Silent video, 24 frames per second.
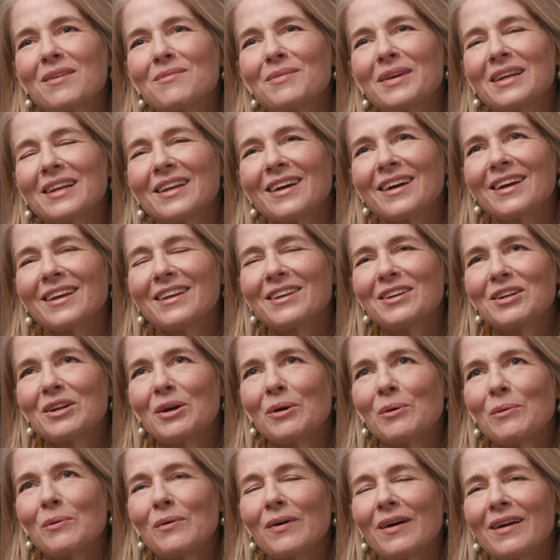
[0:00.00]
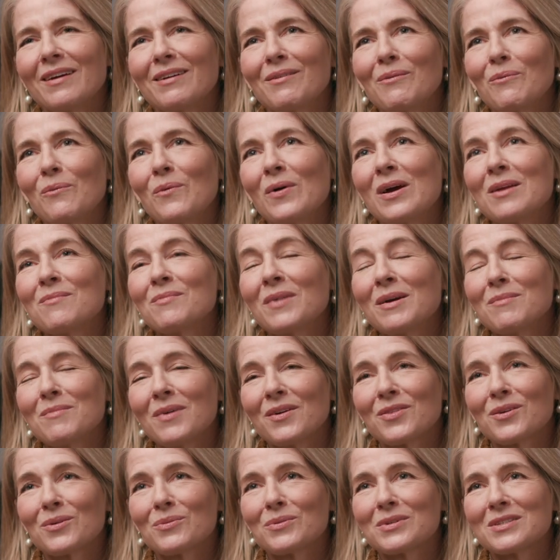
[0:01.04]
I mean, you know, when my
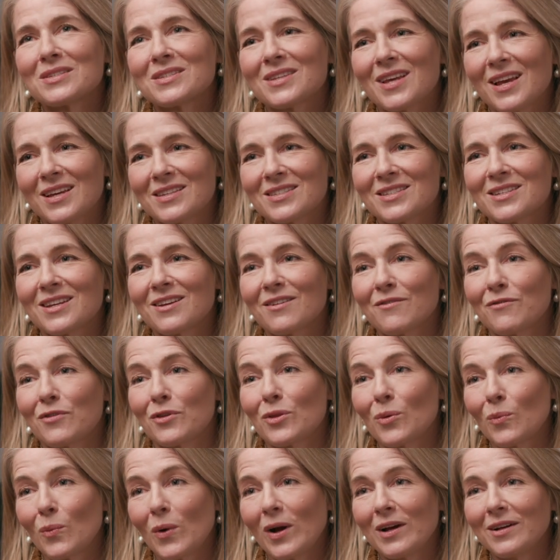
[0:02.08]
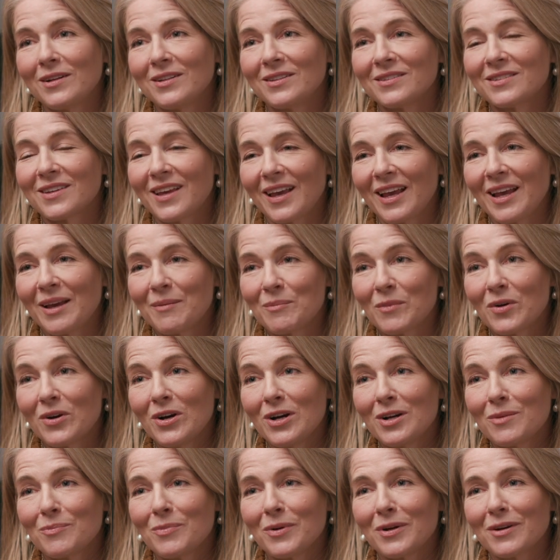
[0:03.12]
mother was testing for the Wild Game
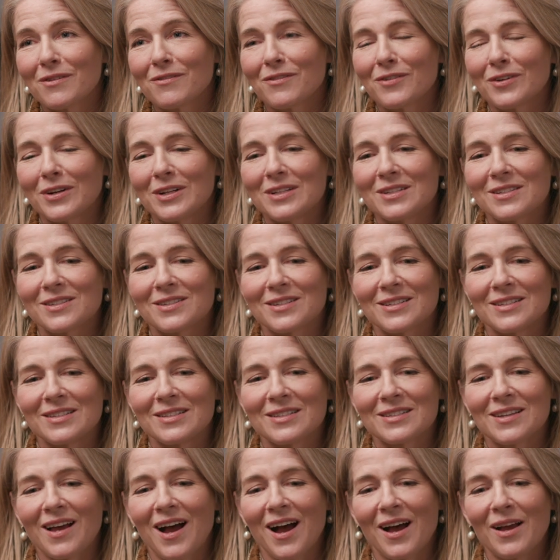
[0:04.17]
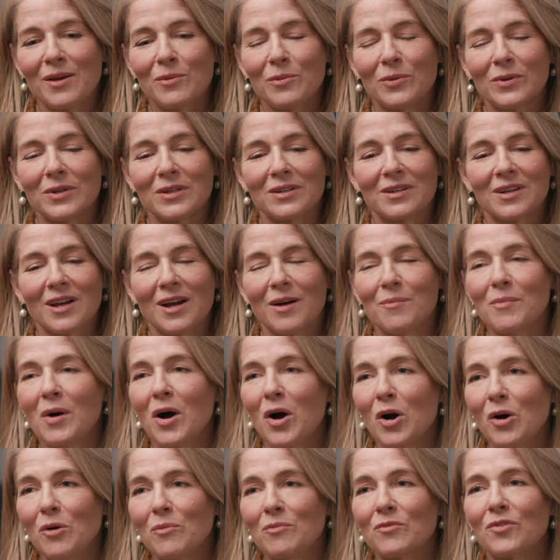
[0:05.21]
Cookbook, for instance, I would come
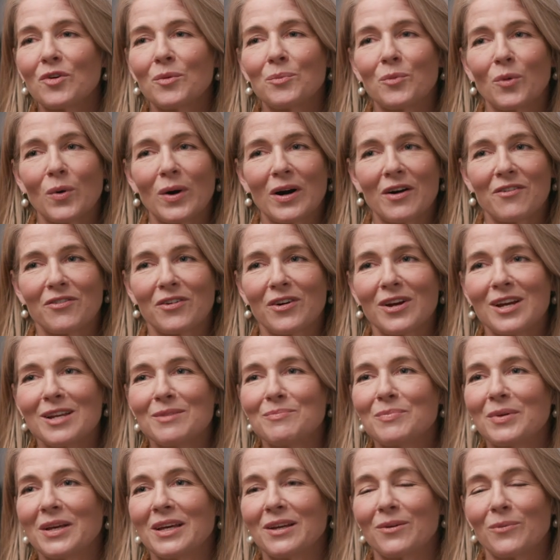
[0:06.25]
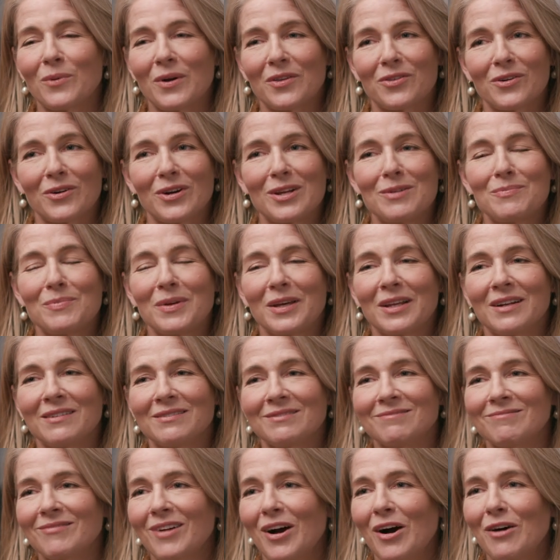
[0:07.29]
home from wherever I'd been, whether I'd
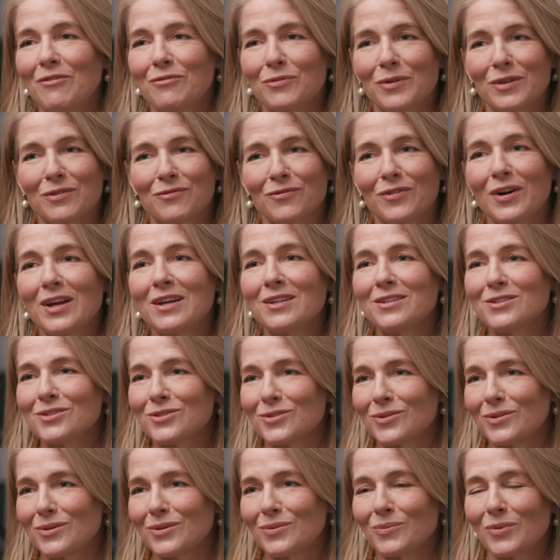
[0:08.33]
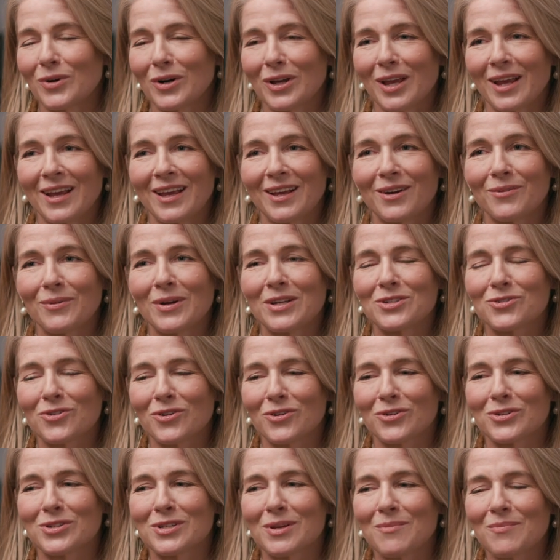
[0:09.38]
been off with friends or working at a
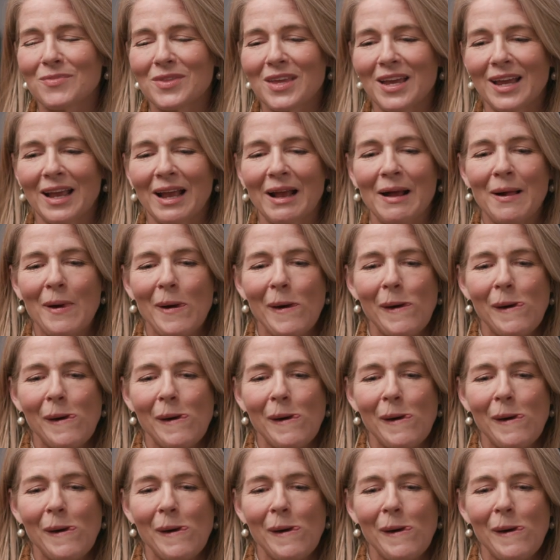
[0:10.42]
restaurant or something.